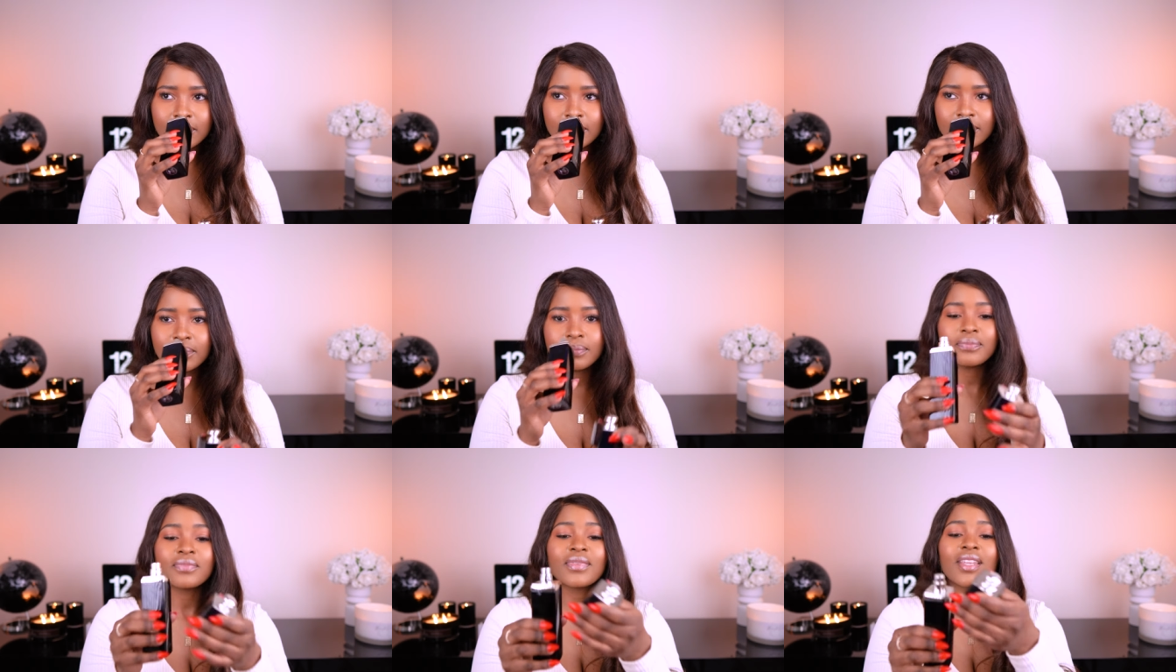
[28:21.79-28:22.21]

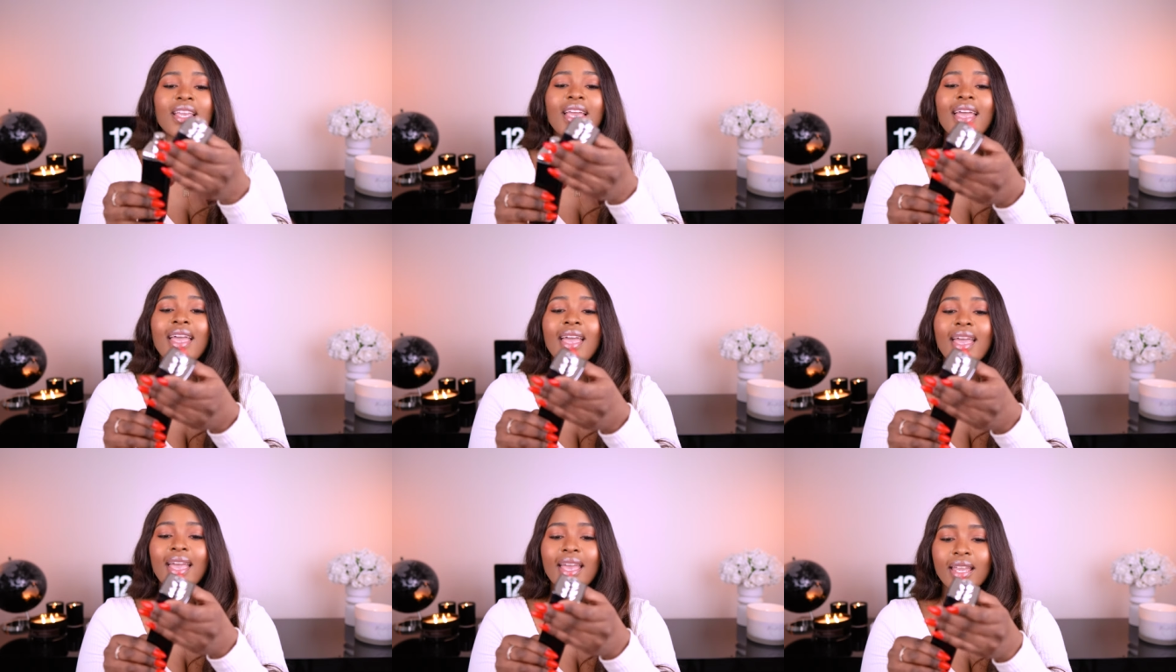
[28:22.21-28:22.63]
Mm.
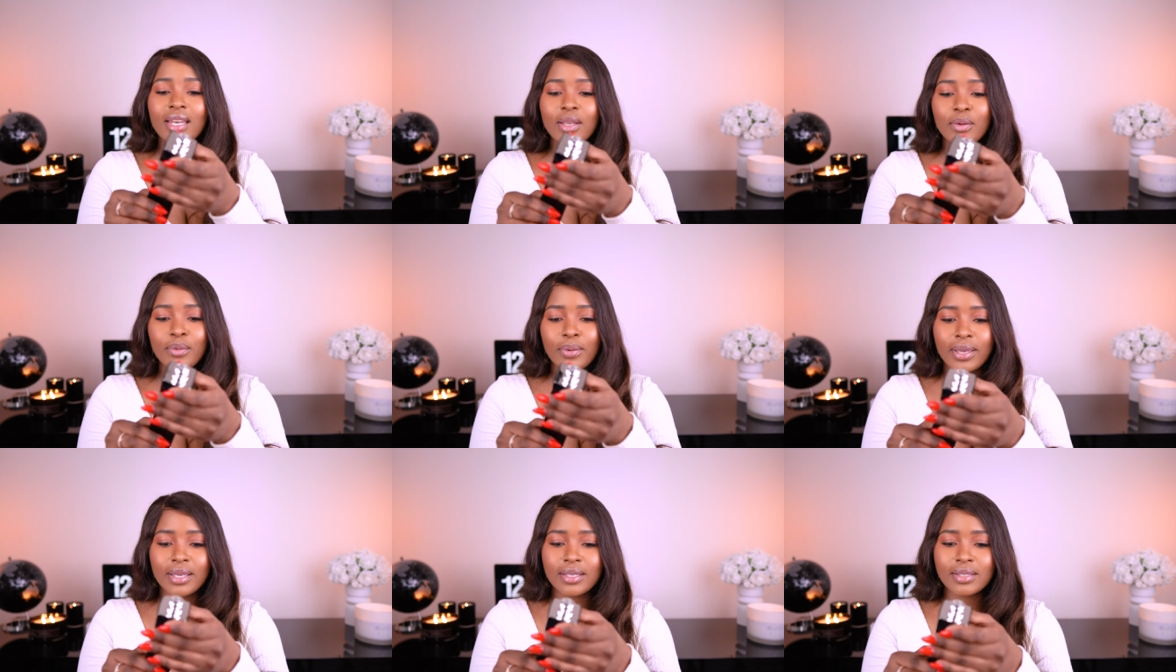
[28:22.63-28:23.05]

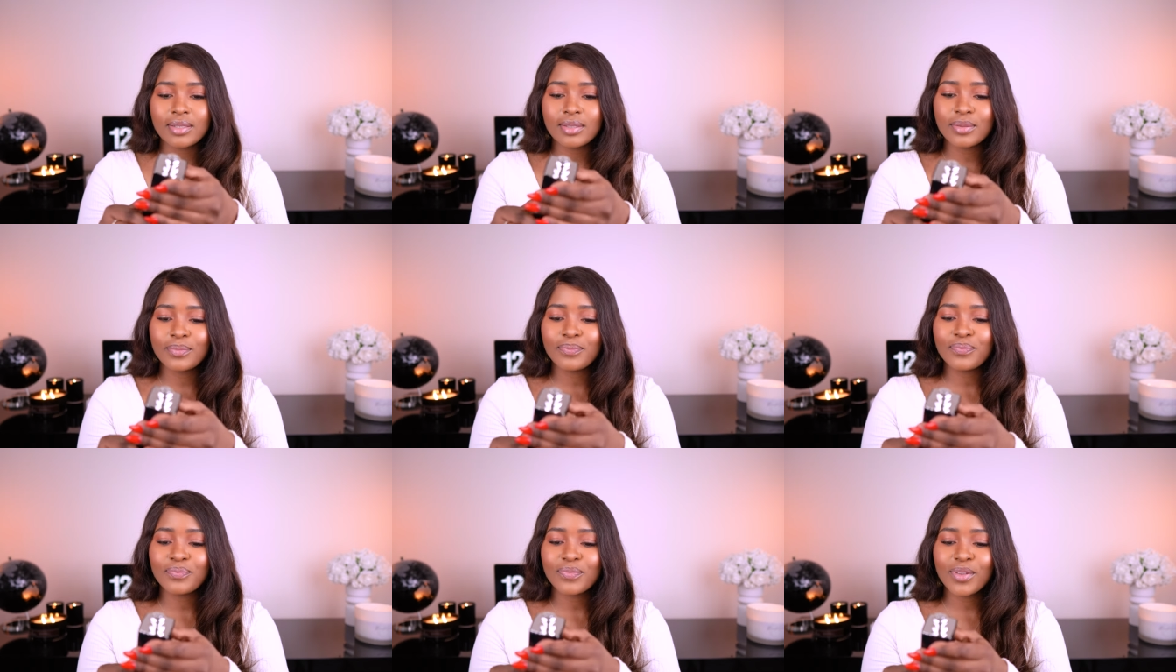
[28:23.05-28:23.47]

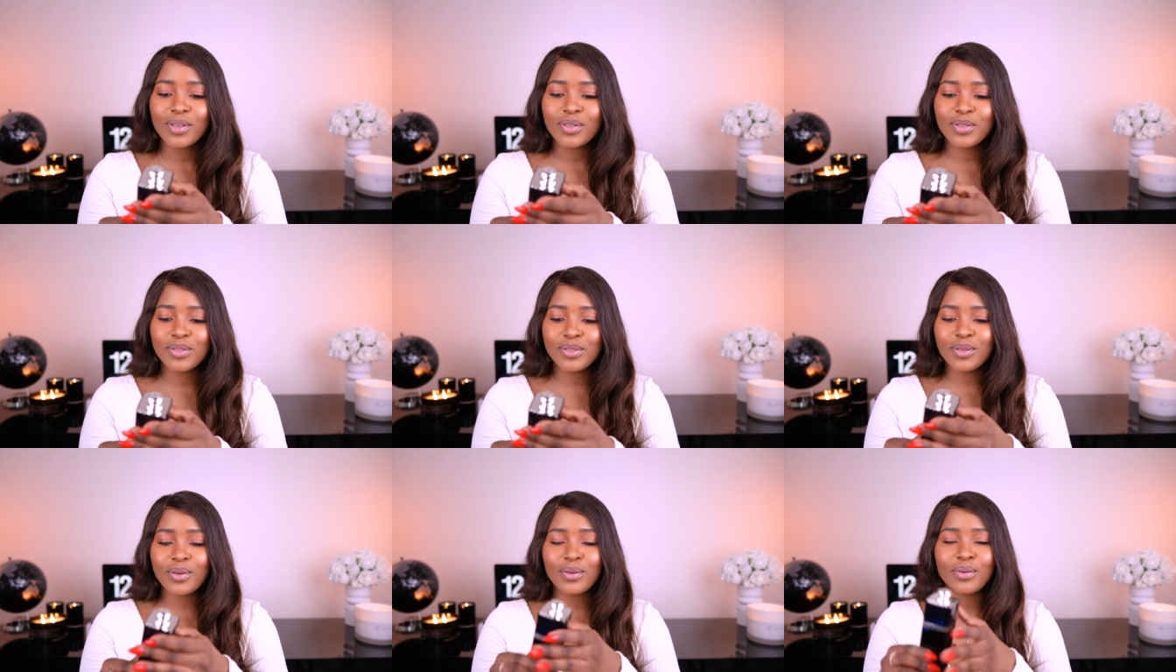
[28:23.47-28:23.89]
Anyways,
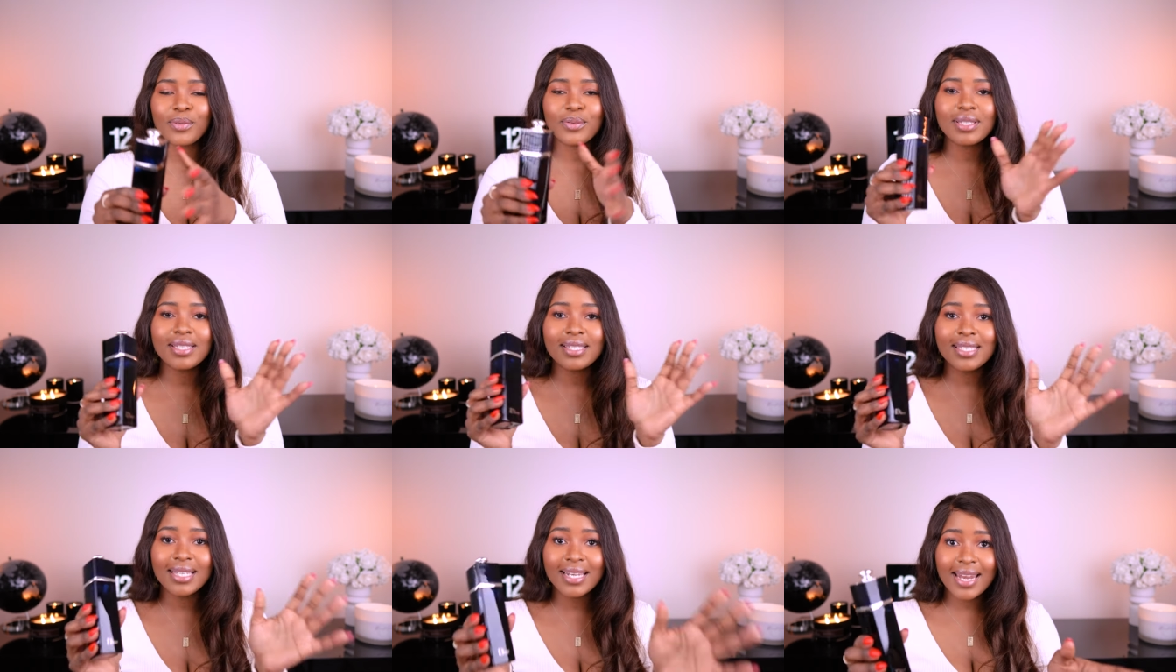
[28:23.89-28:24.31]
so
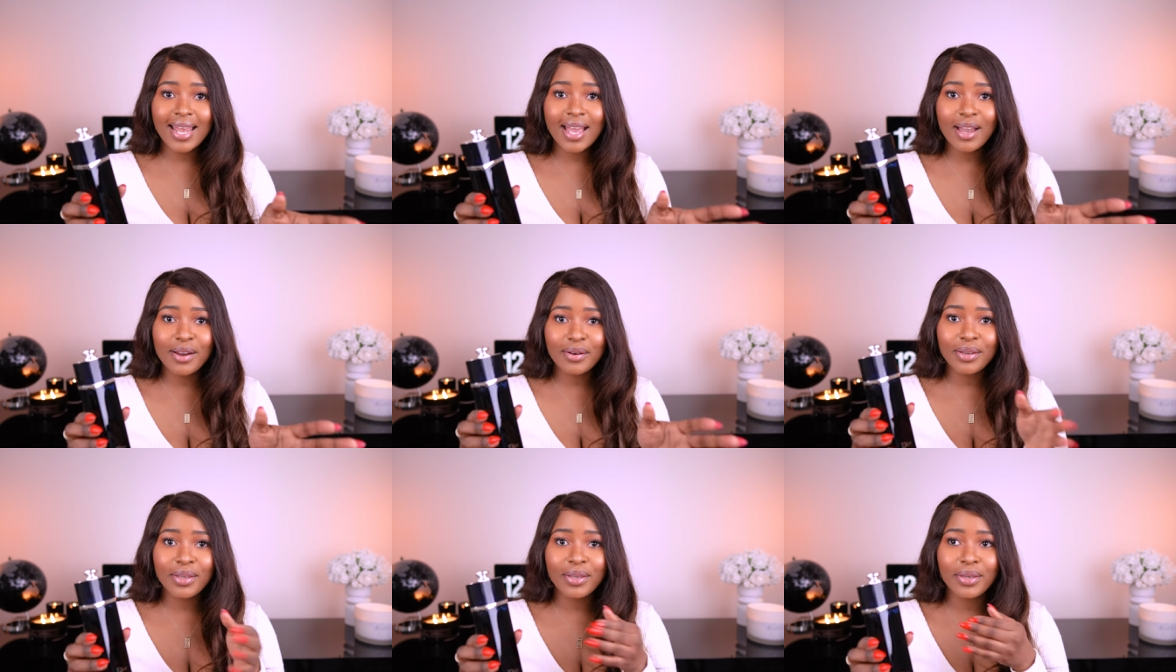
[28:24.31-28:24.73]

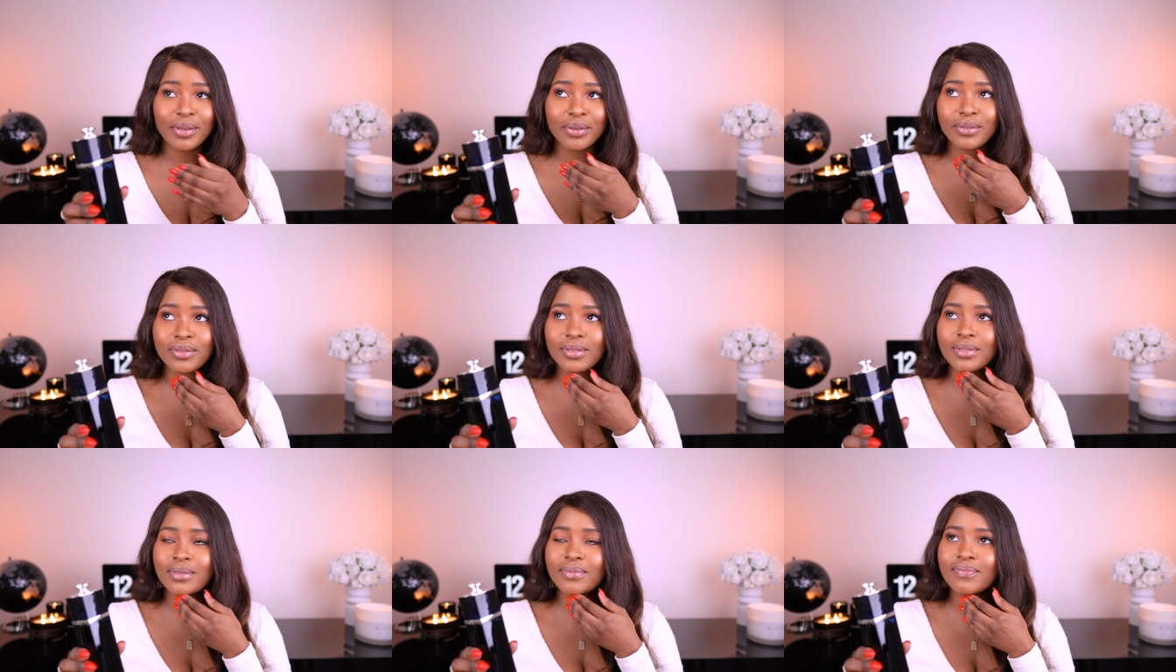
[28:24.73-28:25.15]

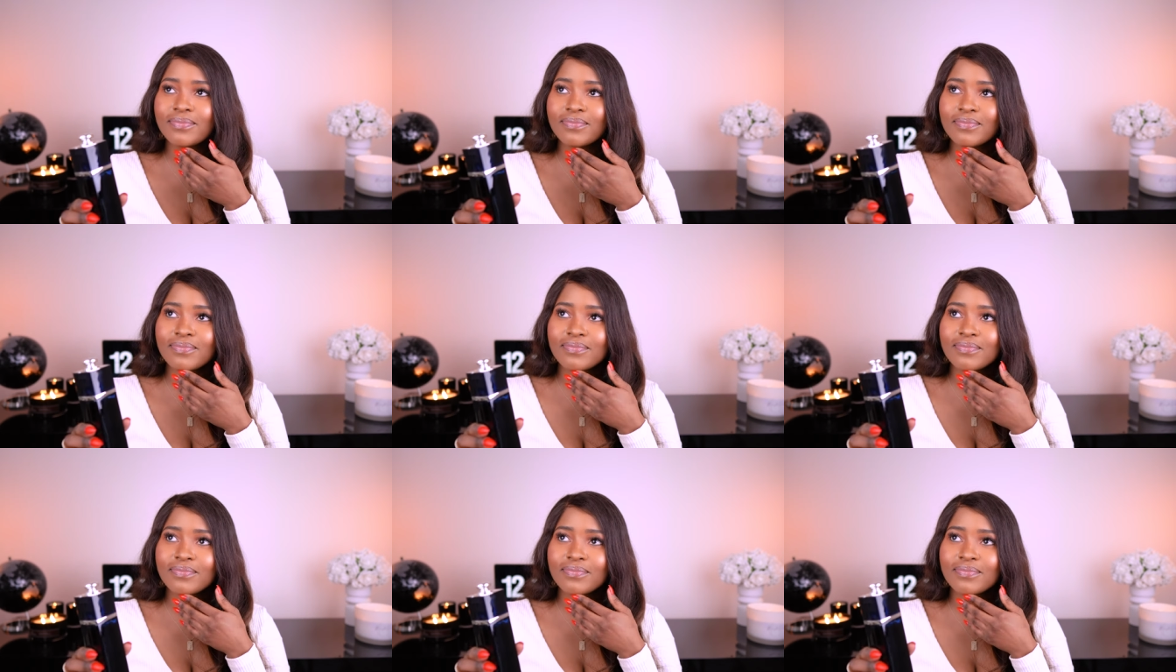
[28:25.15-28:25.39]
scenarios.